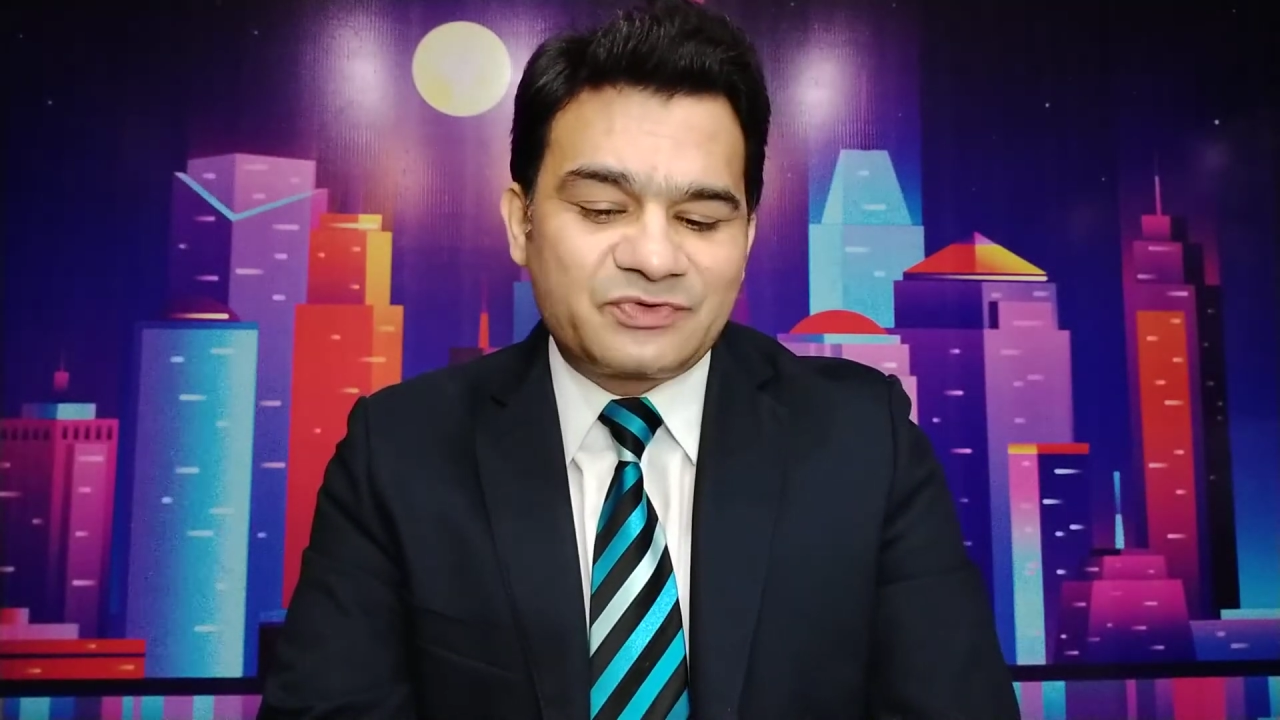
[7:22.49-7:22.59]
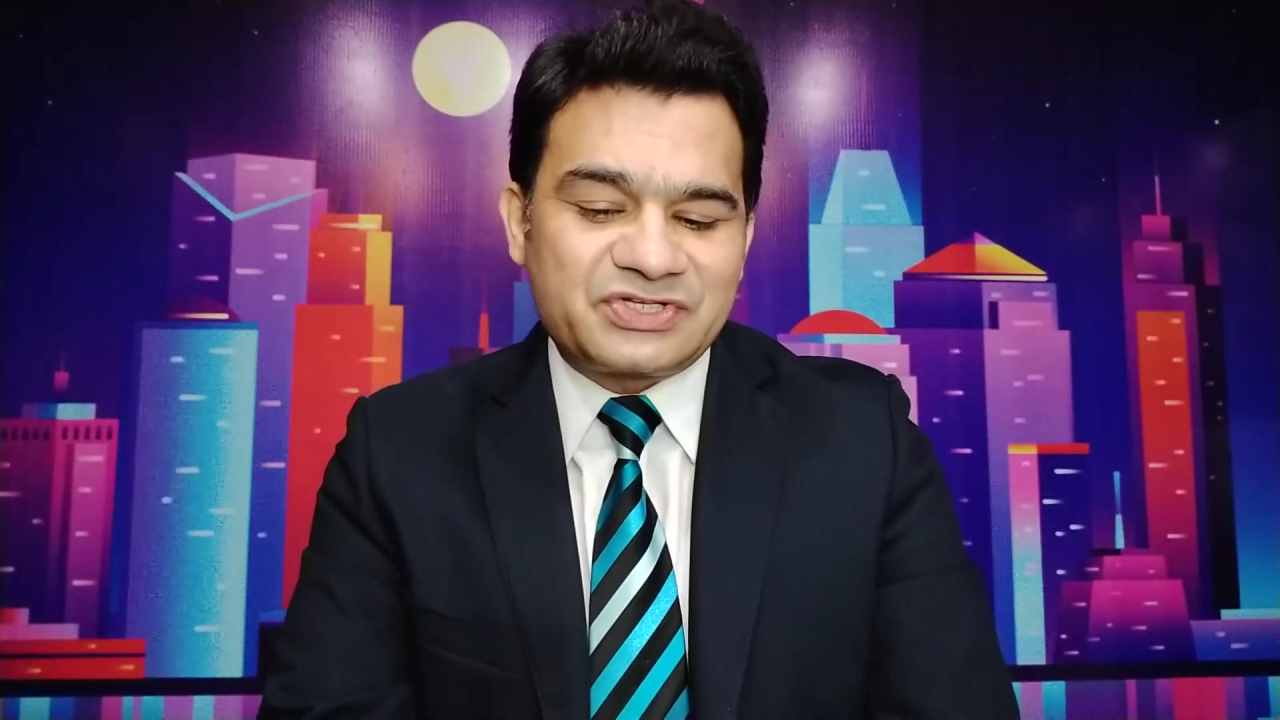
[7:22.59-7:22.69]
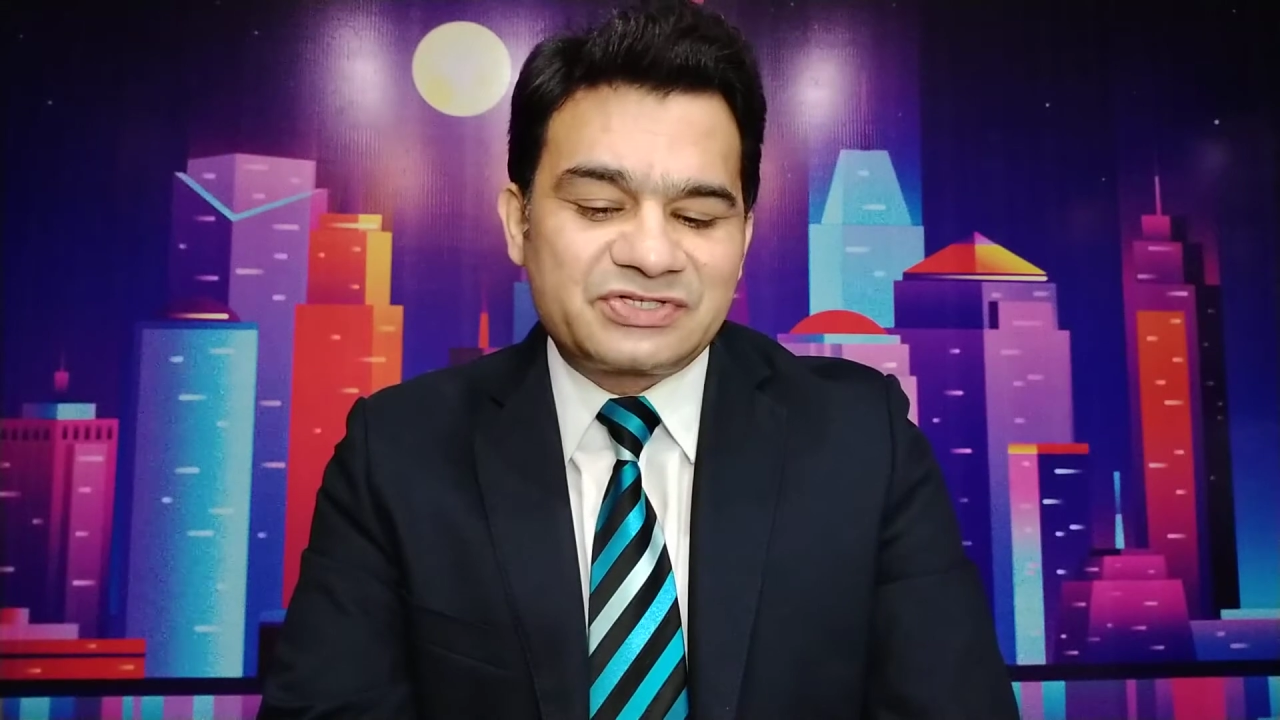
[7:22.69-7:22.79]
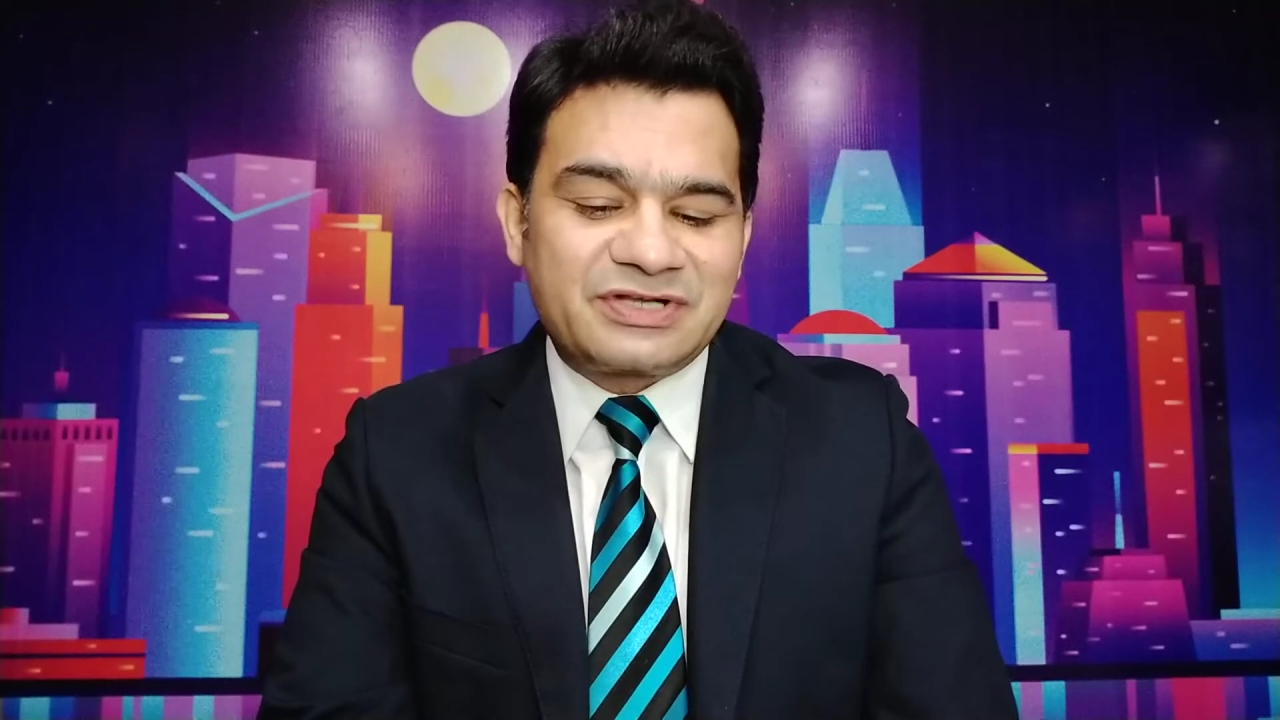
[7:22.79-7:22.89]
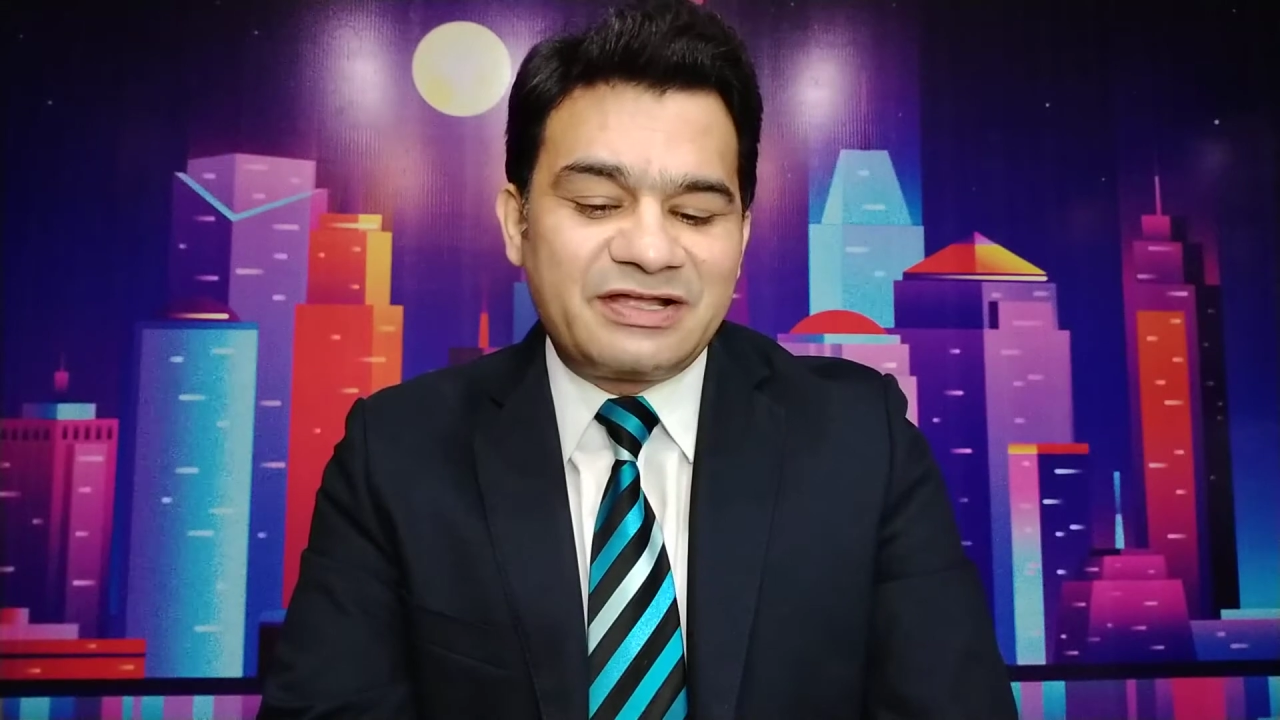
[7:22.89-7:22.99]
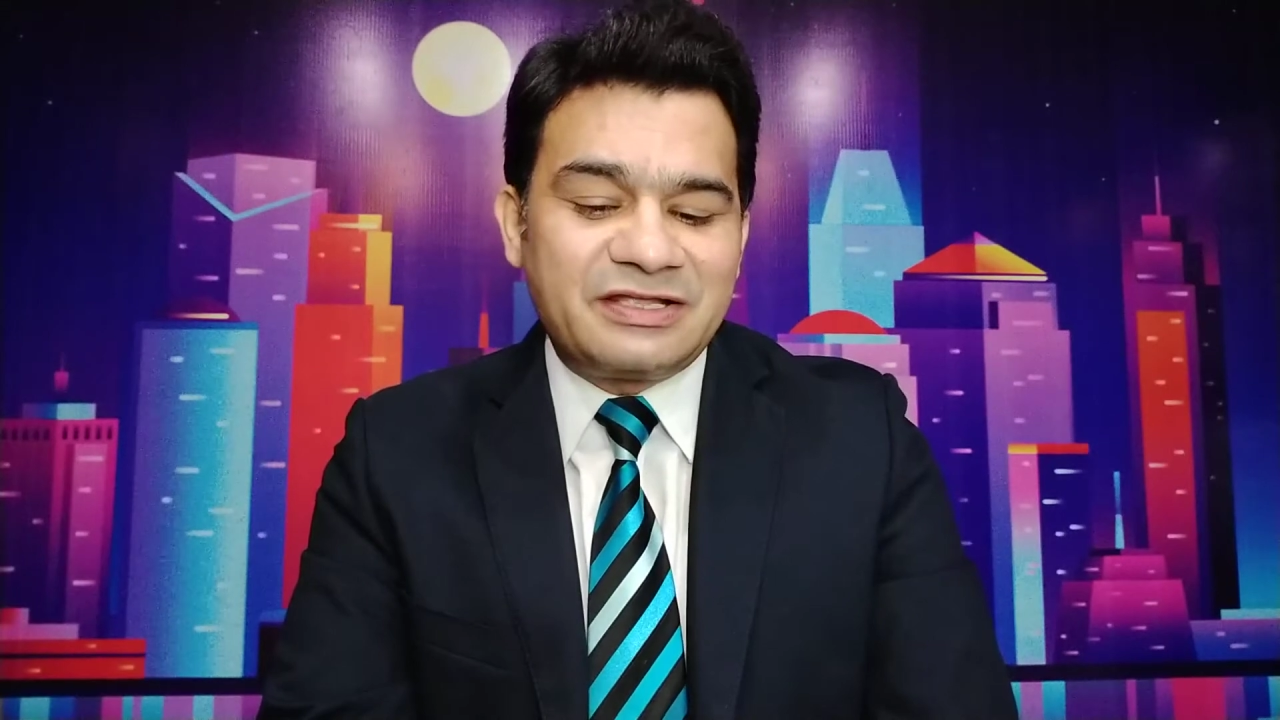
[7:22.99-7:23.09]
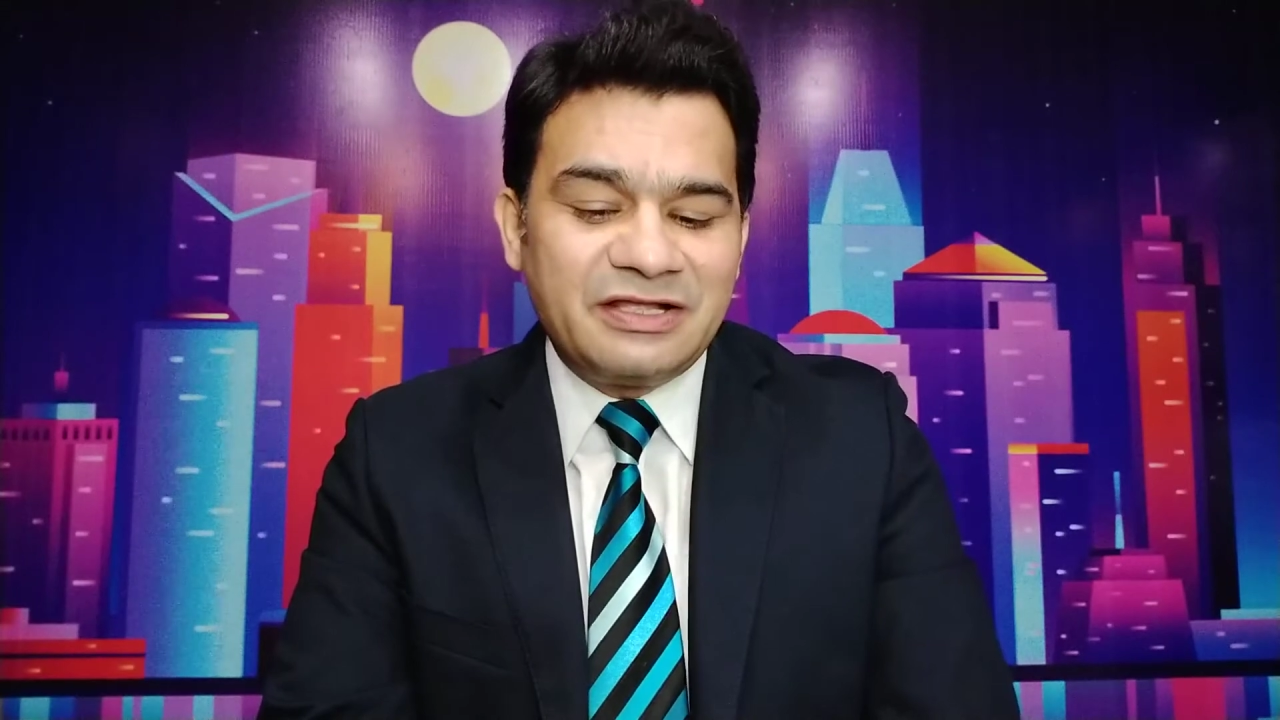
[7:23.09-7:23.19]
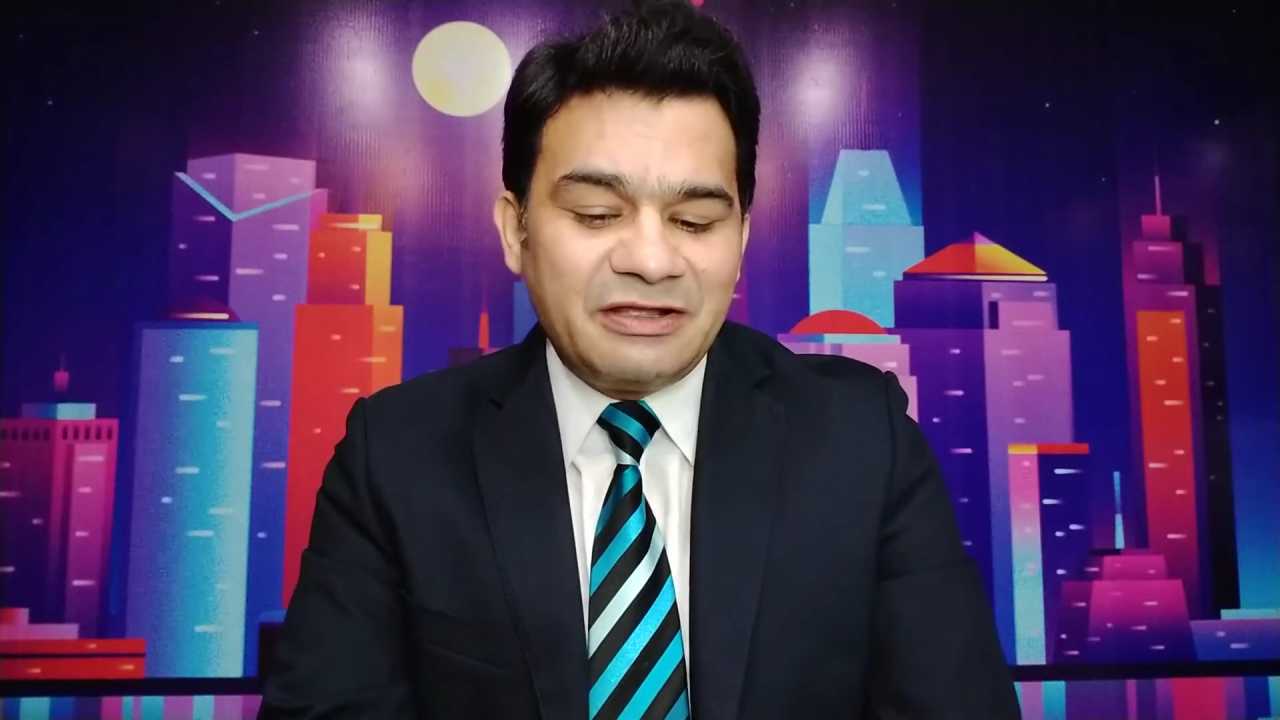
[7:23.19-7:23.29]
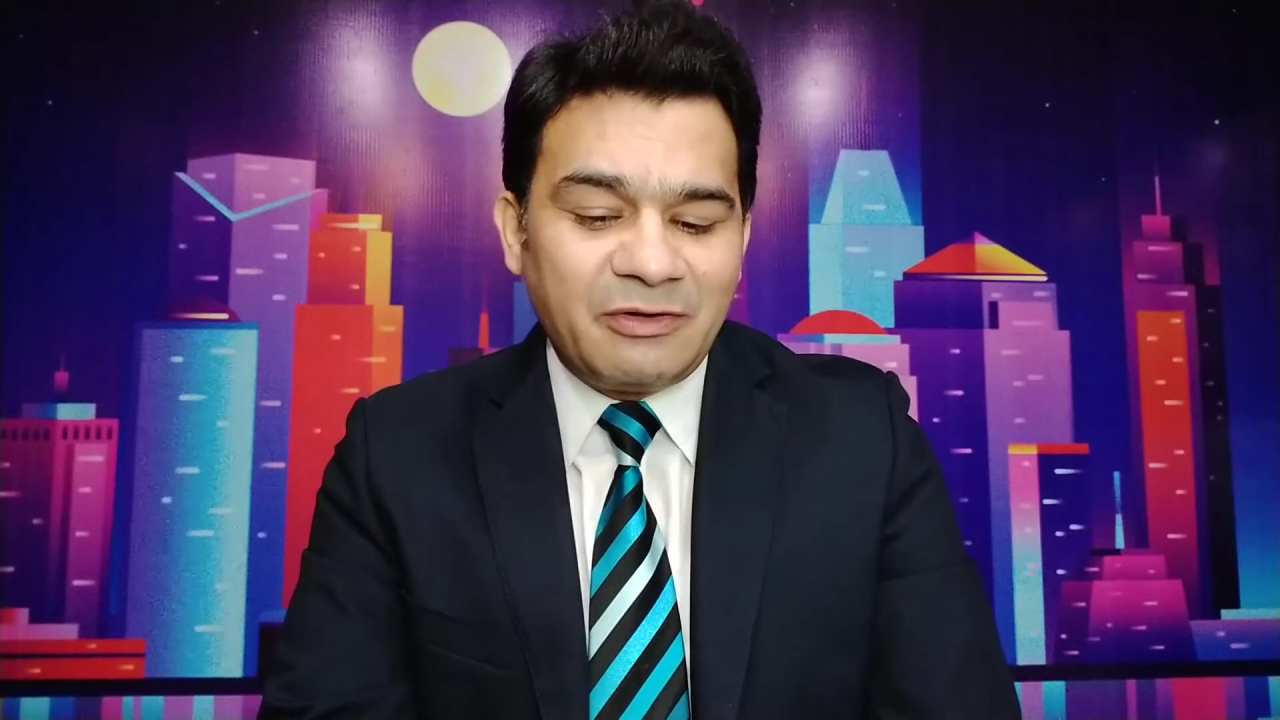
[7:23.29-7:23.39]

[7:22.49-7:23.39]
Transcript: questions like,